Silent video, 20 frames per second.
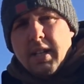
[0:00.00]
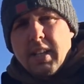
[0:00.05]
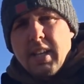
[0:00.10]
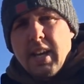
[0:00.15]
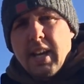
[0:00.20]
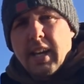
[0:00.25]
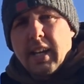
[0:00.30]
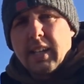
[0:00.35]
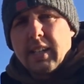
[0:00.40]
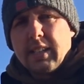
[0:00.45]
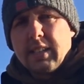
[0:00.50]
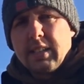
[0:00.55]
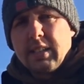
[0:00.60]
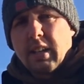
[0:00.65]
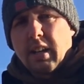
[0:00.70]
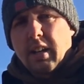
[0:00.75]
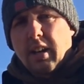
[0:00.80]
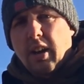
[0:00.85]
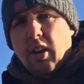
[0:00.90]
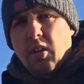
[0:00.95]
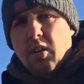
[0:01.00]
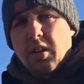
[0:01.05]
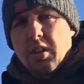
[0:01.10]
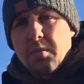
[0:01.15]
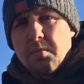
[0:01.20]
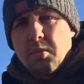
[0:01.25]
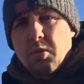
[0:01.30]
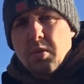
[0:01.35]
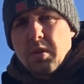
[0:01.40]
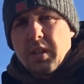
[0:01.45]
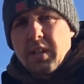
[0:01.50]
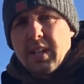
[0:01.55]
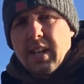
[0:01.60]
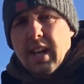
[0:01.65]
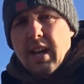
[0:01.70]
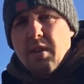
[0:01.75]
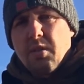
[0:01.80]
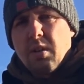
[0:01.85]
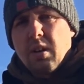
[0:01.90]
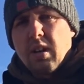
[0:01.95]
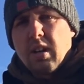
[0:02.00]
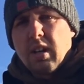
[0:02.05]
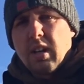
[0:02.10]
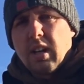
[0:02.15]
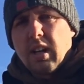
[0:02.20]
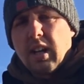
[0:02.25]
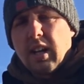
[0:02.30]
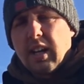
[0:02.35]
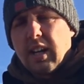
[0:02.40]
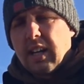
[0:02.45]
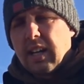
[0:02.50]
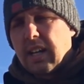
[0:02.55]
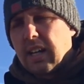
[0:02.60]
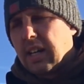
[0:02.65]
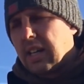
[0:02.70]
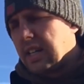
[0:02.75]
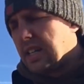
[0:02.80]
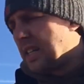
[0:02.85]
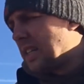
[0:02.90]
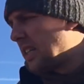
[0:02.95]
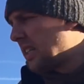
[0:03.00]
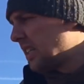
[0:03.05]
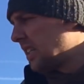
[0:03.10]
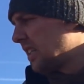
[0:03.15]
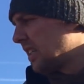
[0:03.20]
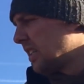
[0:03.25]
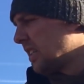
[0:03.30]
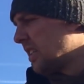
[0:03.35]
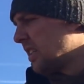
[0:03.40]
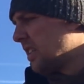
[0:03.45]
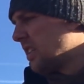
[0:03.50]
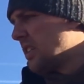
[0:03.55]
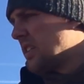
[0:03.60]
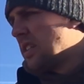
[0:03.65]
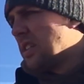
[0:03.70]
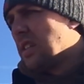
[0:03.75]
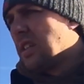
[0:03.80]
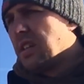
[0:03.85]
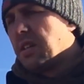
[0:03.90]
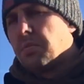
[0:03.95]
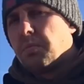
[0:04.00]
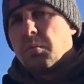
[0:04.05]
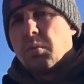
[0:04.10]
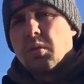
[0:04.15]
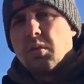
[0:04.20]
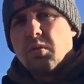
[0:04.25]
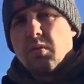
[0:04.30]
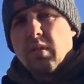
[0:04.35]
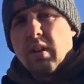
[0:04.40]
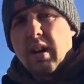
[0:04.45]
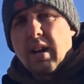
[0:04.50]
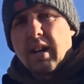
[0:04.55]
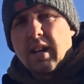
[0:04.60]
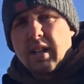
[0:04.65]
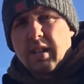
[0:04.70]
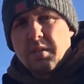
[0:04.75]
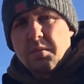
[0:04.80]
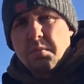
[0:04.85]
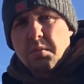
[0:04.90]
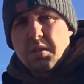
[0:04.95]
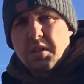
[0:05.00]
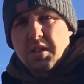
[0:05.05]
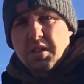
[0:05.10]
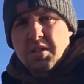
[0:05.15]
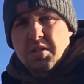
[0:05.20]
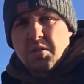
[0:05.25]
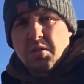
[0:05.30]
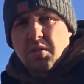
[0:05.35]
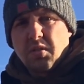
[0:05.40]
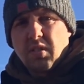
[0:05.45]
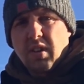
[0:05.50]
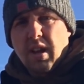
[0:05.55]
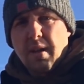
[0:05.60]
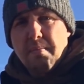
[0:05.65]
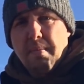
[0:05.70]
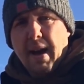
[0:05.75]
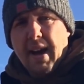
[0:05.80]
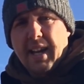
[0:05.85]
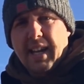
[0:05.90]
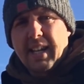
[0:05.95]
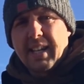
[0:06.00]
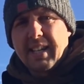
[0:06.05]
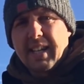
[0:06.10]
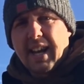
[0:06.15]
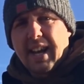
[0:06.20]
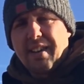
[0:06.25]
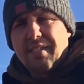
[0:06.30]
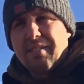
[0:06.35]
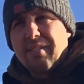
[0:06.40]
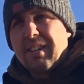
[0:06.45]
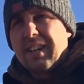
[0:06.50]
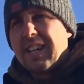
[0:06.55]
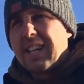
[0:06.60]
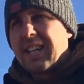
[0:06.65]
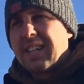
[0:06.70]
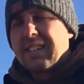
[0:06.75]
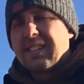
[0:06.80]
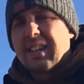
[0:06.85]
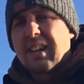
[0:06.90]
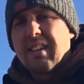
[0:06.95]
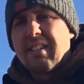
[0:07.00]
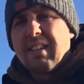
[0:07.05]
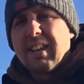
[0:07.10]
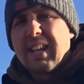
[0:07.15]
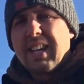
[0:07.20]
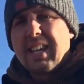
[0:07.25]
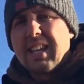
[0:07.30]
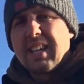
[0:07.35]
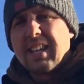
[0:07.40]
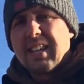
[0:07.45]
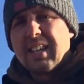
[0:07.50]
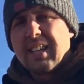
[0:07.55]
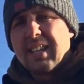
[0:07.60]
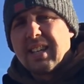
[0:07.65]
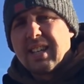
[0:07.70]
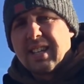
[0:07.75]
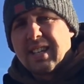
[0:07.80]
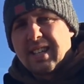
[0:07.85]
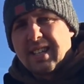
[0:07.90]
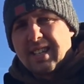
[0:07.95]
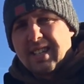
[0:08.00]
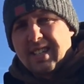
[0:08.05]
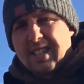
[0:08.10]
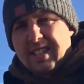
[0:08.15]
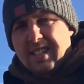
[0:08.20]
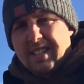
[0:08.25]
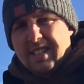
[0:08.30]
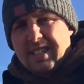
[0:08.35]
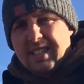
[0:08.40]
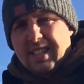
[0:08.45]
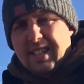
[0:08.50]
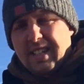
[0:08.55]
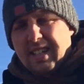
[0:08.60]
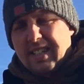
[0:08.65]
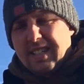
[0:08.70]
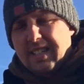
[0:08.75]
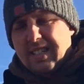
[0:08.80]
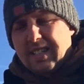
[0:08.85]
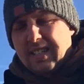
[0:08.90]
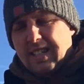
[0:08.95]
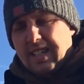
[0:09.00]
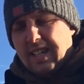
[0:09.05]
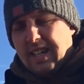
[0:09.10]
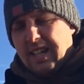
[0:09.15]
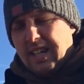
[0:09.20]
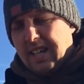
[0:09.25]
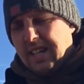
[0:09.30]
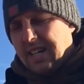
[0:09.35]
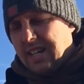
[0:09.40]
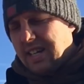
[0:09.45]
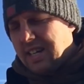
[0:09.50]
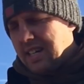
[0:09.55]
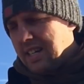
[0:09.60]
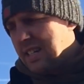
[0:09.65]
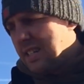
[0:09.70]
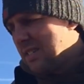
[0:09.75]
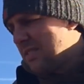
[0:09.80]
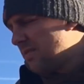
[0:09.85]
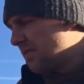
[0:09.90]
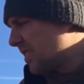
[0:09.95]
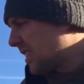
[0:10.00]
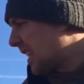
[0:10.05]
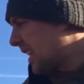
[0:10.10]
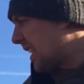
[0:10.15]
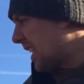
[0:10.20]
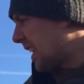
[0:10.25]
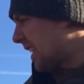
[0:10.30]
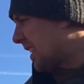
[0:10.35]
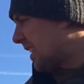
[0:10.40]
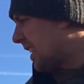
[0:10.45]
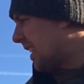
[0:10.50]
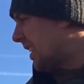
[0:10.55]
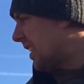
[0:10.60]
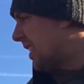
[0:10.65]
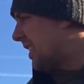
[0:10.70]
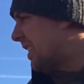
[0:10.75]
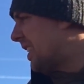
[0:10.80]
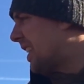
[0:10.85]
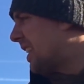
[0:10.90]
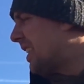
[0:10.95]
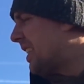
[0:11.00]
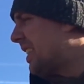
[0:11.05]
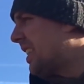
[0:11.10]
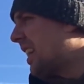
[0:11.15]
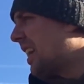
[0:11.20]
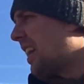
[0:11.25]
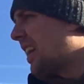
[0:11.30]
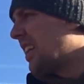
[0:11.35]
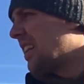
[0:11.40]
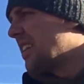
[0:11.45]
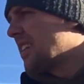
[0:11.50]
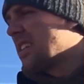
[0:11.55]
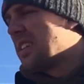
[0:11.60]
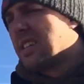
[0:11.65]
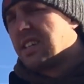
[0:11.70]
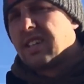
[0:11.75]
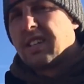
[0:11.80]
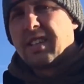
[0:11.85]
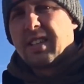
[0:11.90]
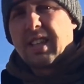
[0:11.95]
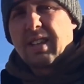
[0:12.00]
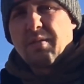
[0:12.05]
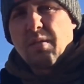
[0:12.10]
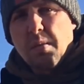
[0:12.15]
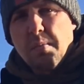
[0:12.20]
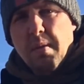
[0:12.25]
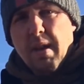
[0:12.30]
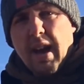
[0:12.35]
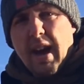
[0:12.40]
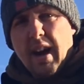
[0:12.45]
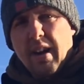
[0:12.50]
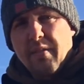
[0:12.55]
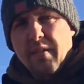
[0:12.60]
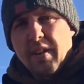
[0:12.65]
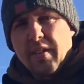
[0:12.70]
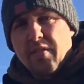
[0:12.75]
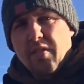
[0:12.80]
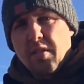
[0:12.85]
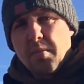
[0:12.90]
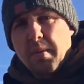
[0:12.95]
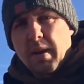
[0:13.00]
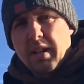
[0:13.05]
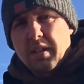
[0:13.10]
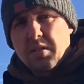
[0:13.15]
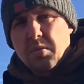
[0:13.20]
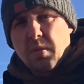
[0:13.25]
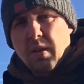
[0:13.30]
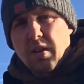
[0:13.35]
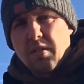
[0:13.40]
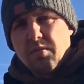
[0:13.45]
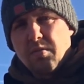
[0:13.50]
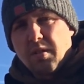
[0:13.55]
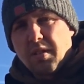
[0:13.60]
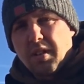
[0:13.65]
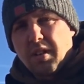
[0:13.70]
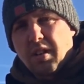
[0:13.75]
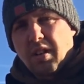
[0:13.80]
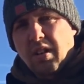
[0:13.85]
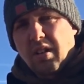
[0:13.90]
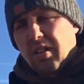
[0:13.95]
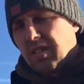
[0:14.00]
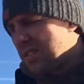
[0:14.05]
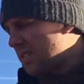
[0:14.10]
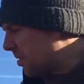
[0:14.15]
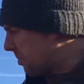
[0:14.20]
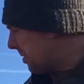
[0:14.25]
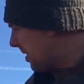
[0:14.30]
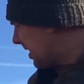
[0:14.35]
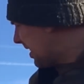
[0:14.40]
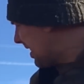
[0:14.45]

yeah, it's 9 o'clock in the morning now, and we're just sort of like packing down really slowly. So we'll get that done, and then I think we'll be out of here for about 1 o'clock, something